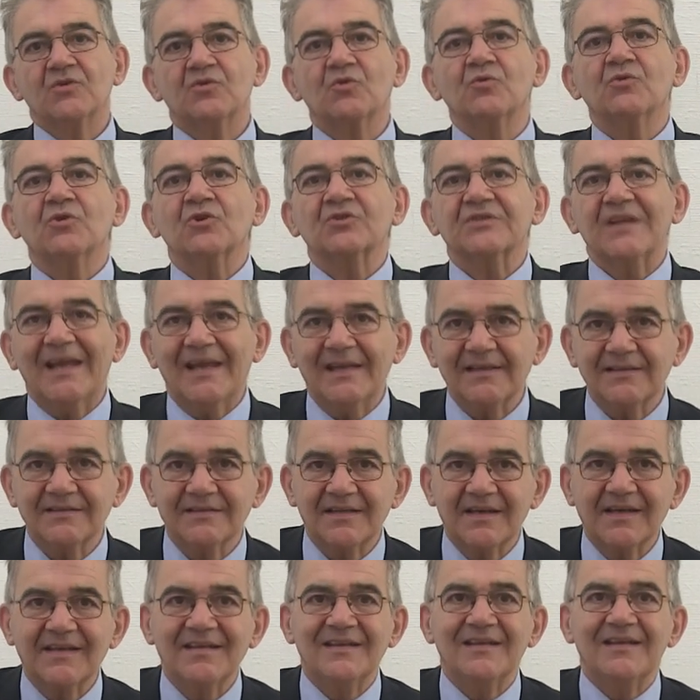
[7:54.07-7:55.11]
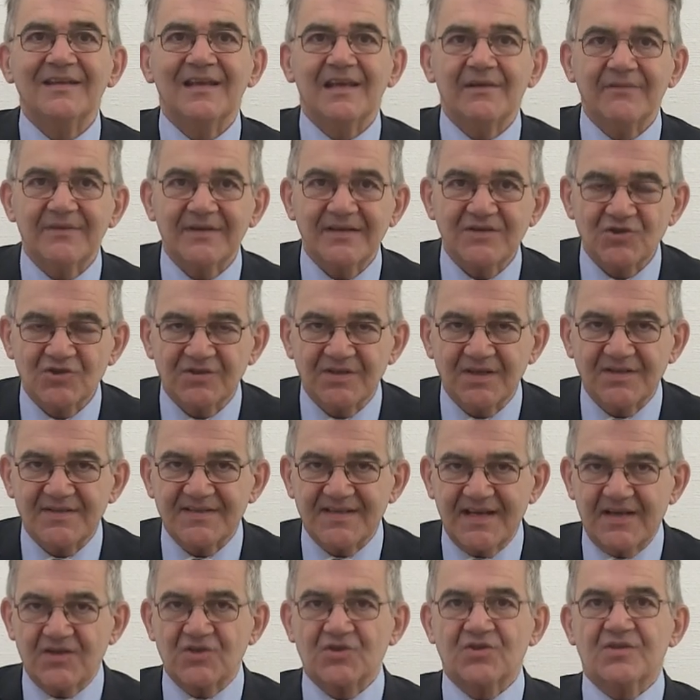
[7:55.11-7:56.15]
Do not enter in leveraged
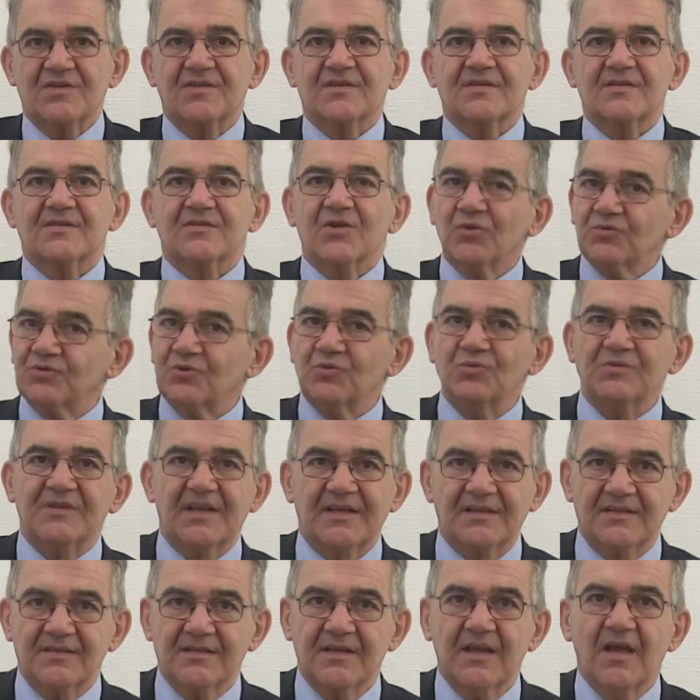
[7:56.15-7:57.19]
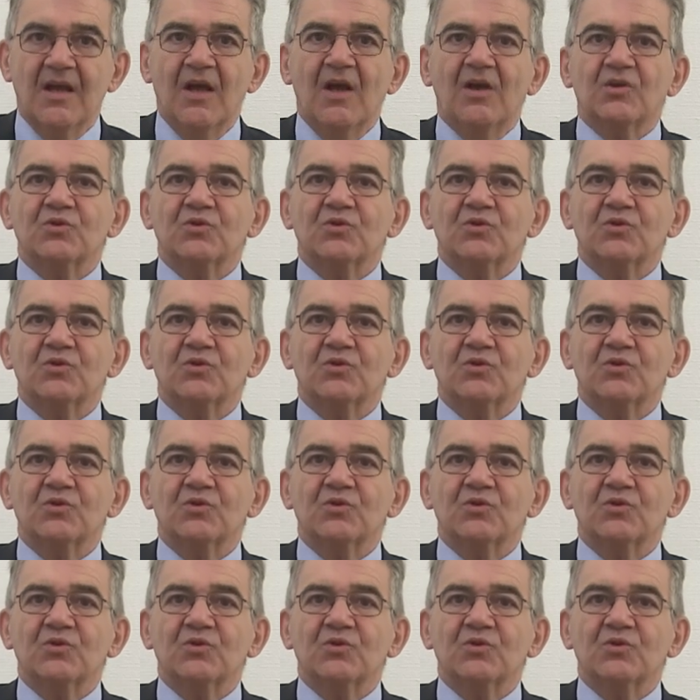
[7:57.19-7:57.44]
transactions. Don't do that.